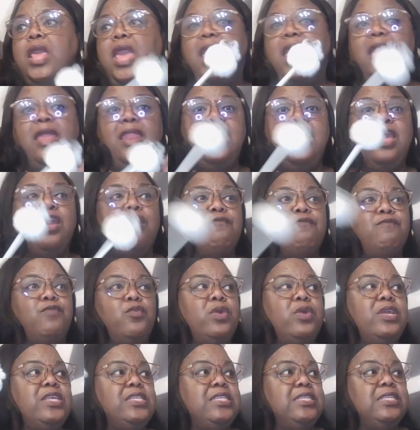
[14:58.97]
and hear
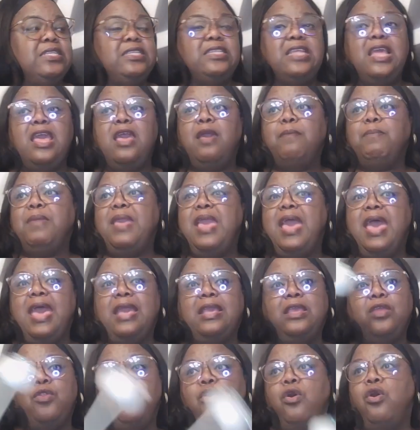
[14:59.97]
voices and be
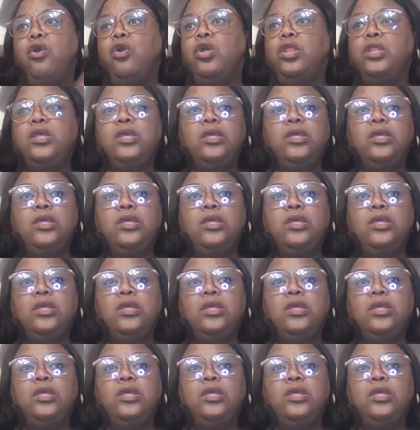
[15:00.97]
acting all,